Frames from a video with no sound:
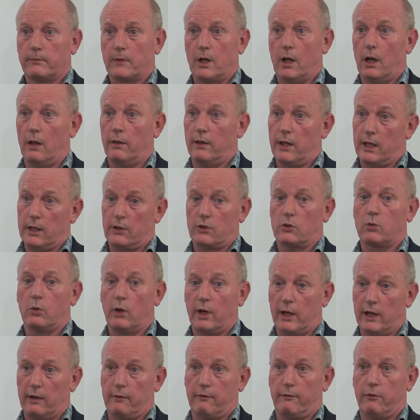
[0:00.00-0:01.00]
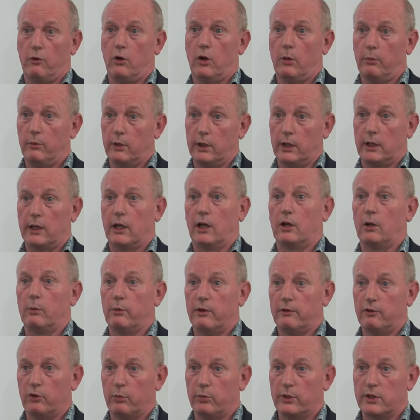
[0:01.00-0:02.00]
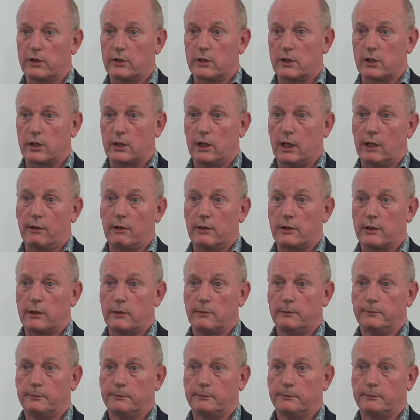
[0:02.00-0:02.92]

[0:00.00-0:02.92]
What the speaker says: And that's why I formed the Academy for Business Clarity.